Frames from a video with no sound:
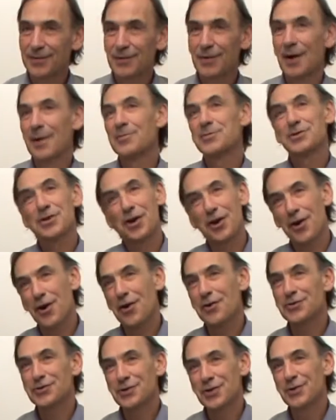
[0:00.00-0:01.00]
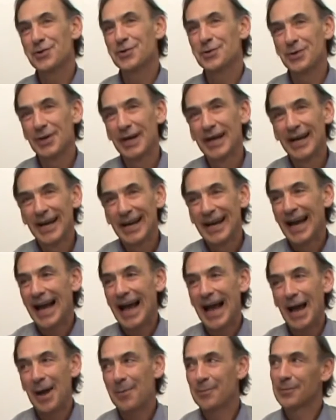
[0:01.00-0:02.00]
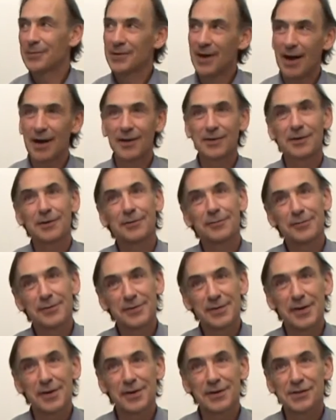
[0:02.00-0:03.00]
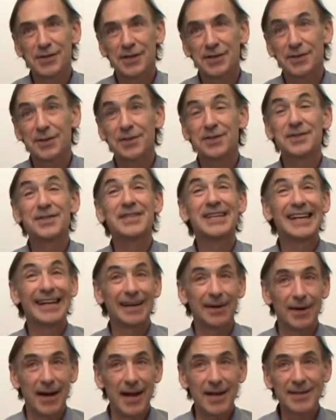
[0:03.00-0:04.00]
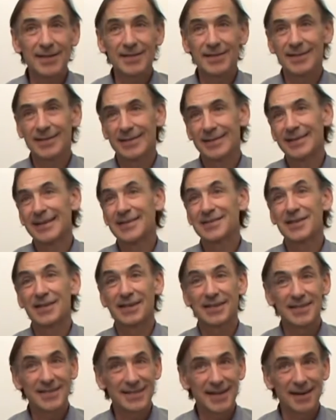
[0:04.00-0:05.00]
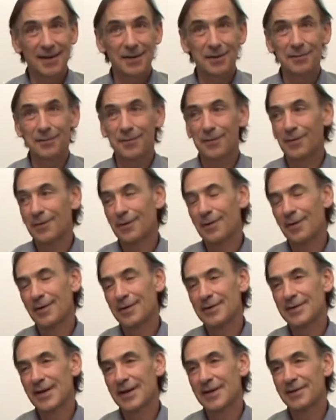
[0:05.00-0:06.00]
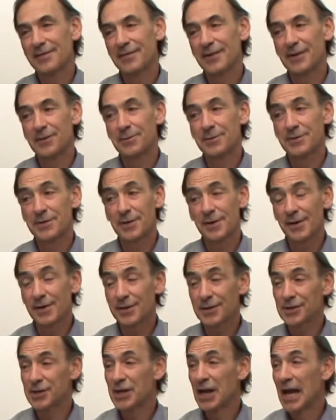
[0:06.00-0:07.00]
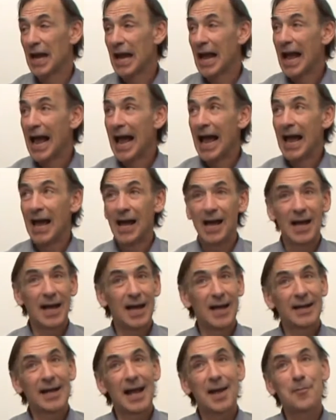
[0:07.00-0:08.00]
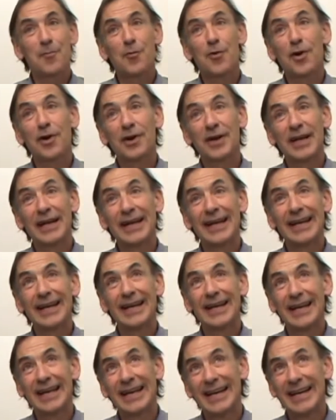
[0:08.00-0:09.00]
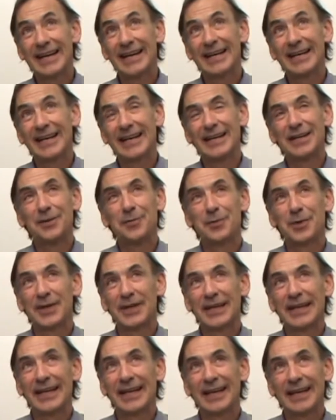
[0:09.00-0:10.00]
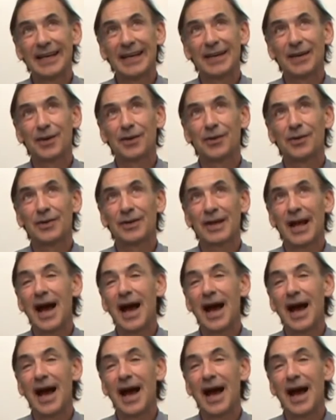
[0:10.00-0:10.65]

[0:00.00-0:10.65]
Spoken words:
So I'm Jean Laurenceau. I'm Director of Research at the CNRS, National Center for Scientific Research. And I'm working here in a building called